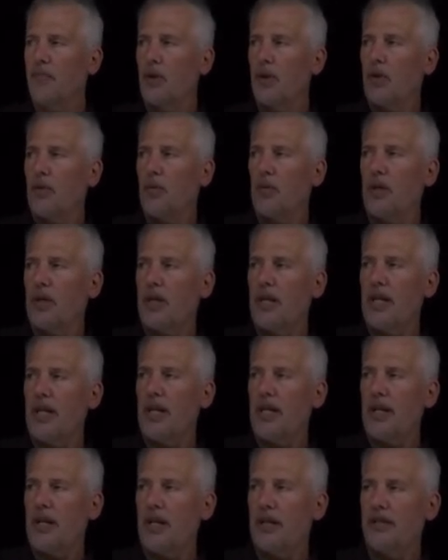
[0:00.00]
with an
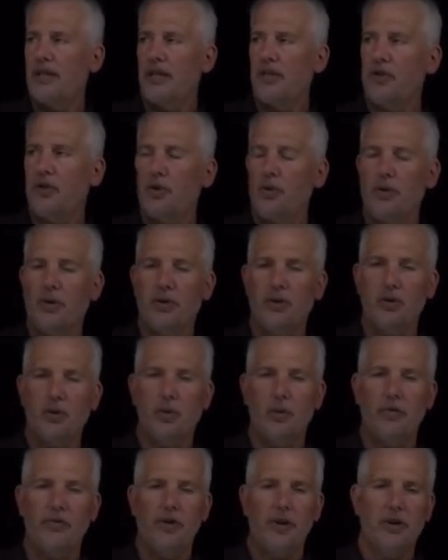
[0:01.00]
E, a C2, and two
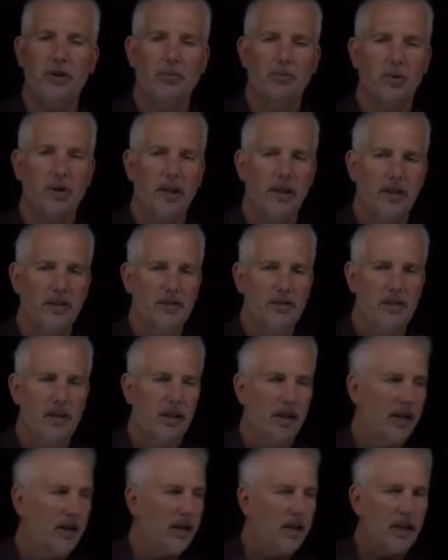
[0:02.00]
reflection planes.
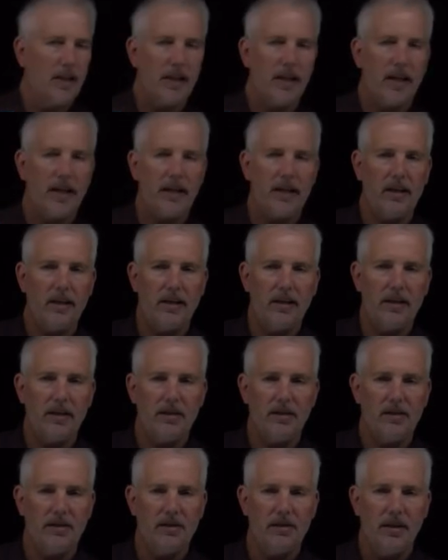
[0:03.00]
That
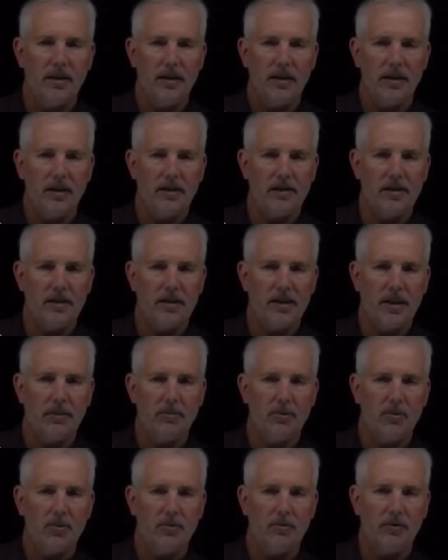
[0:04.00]
is this
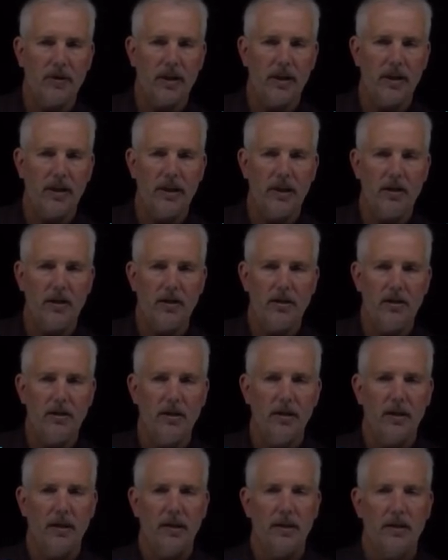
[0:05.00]
example right here.
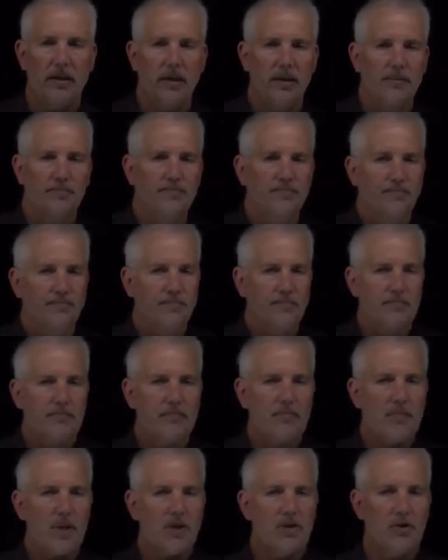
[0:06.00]

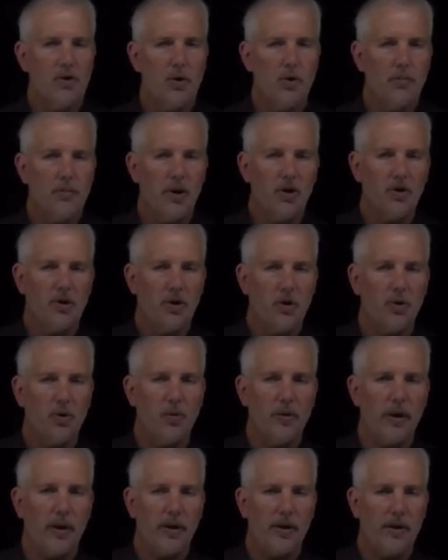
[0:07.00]
So a molecule
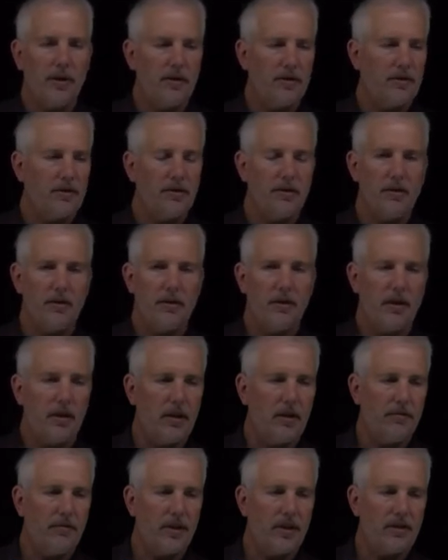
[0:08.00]
with,
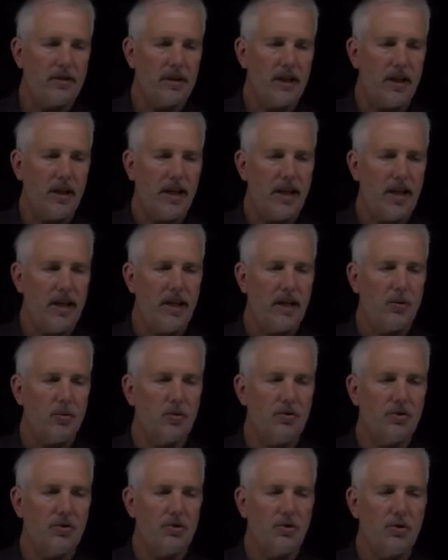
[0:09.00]
if I say N
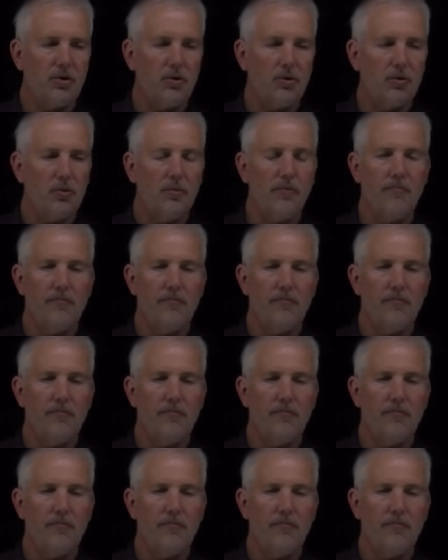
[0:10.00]
equals 2,